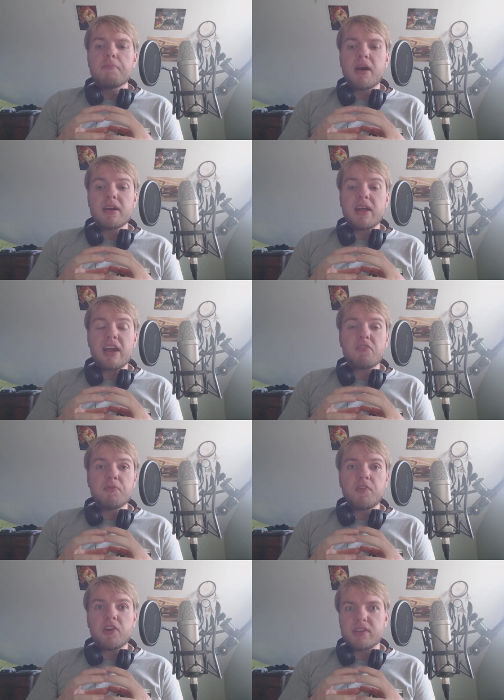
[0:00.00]
But I have
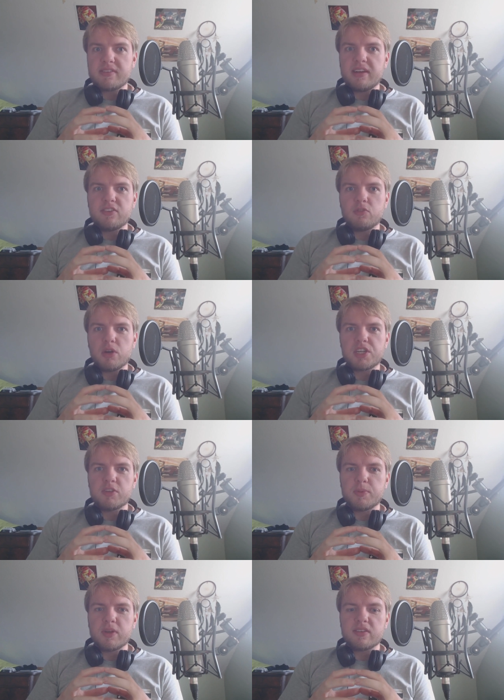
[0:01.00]
been very excited to watch
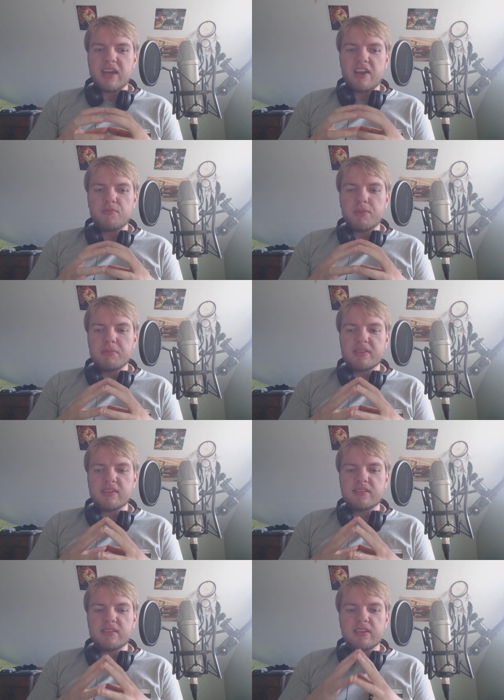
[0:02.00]
this because I have been
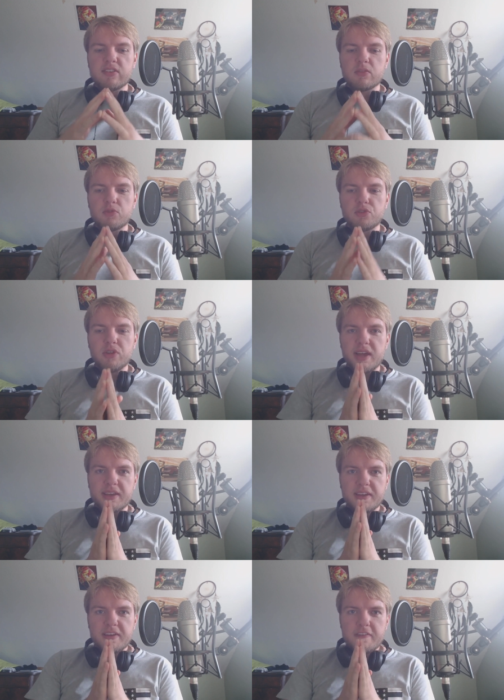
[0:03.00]
missing seeing some true
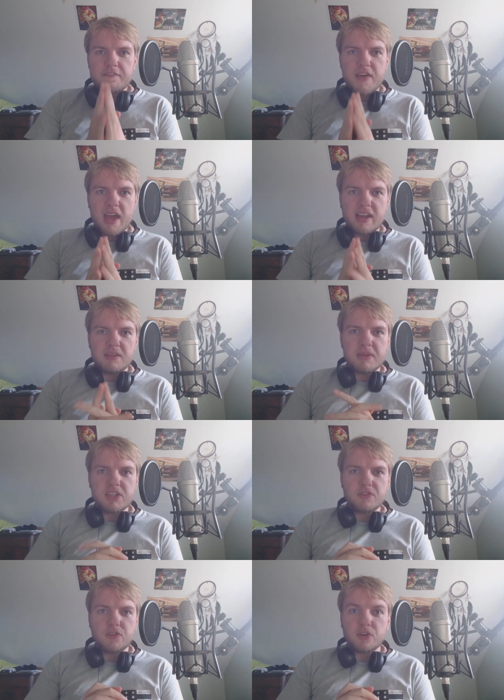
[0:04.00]
like fan
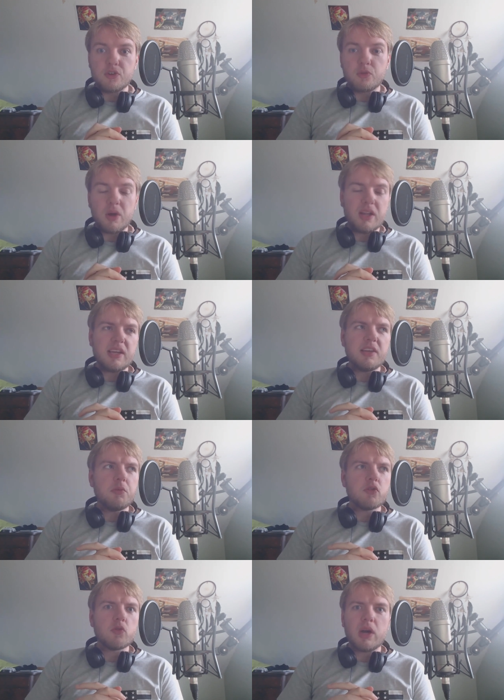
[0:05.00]
animation for a good while. Like it
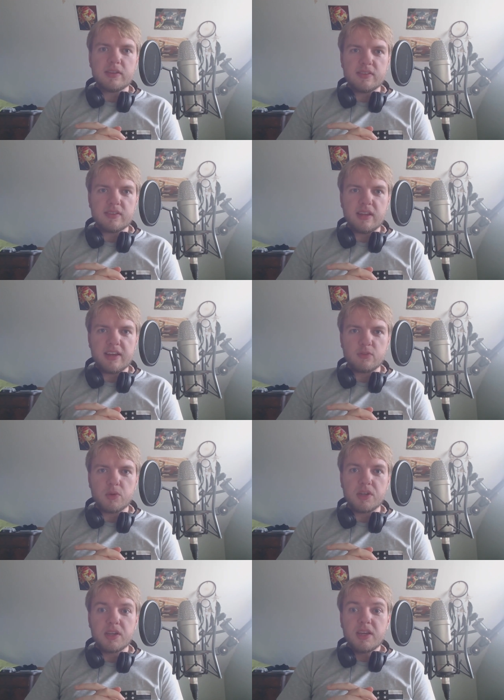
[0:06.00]
was a while since the last
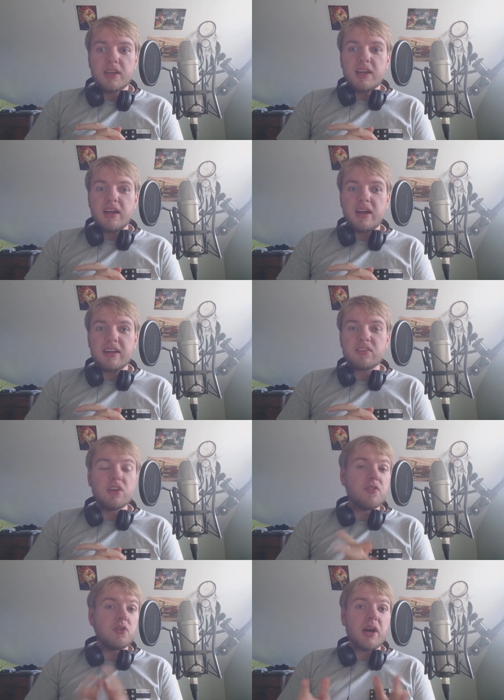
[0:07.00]
one. Uh, so
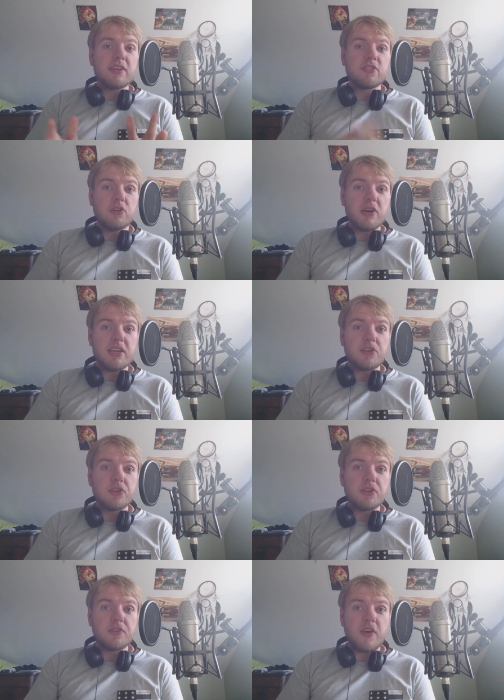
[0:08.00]
if you guys know any
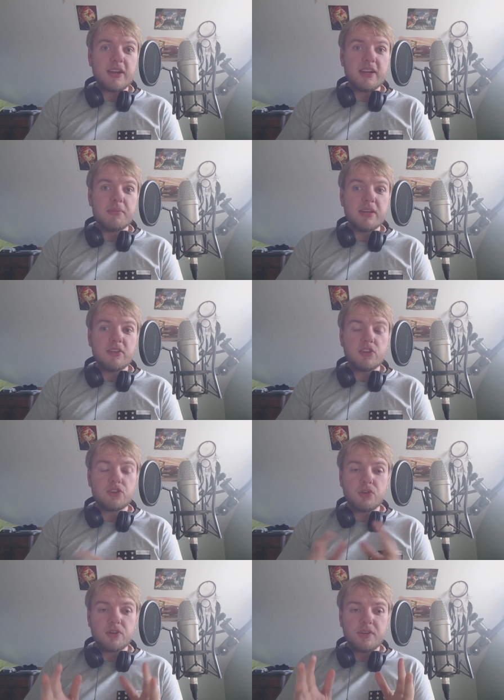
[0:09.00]
good fan animated
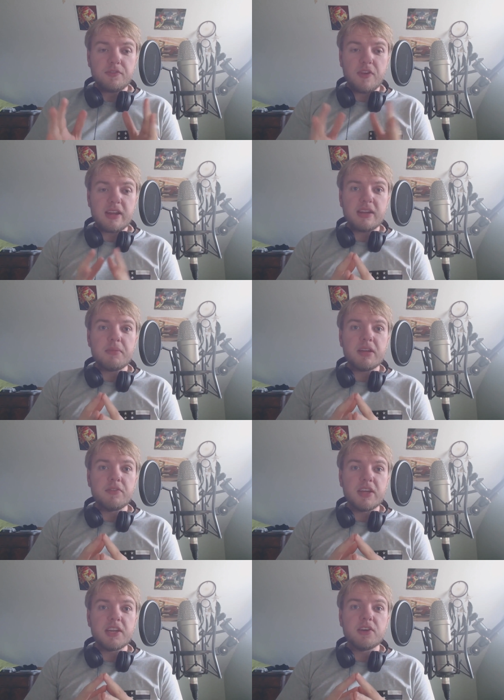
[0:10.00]
short fan
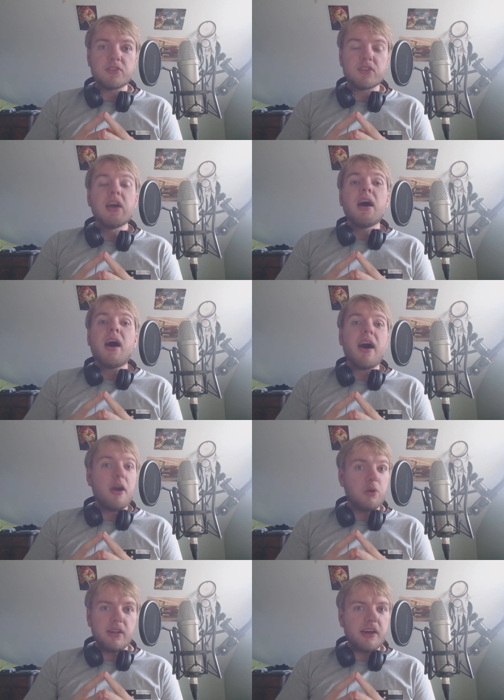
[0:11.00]
animated videos,
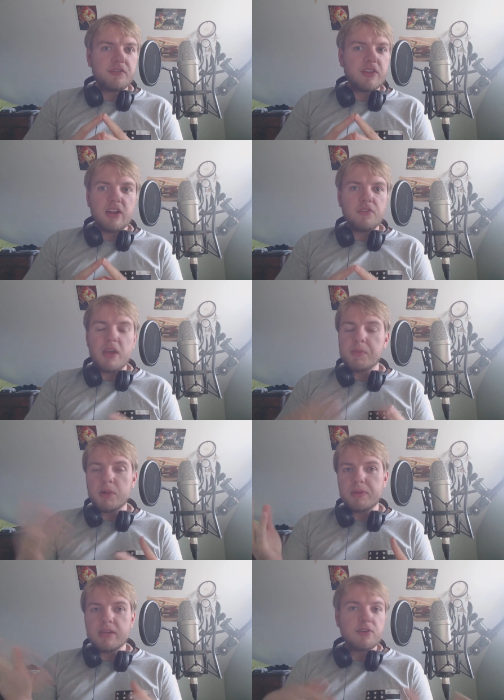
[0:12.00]
I would love that of
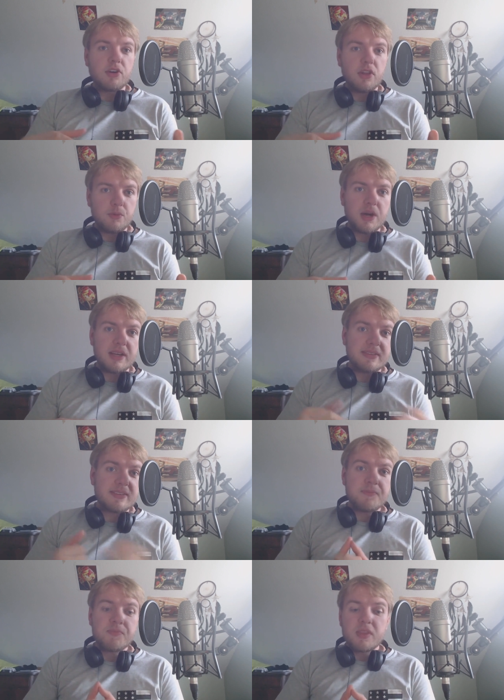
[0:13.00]
MLP or
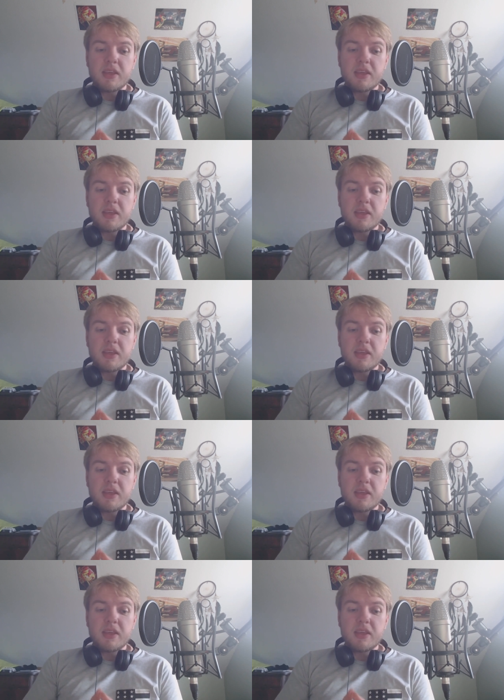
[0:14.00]
otherwise.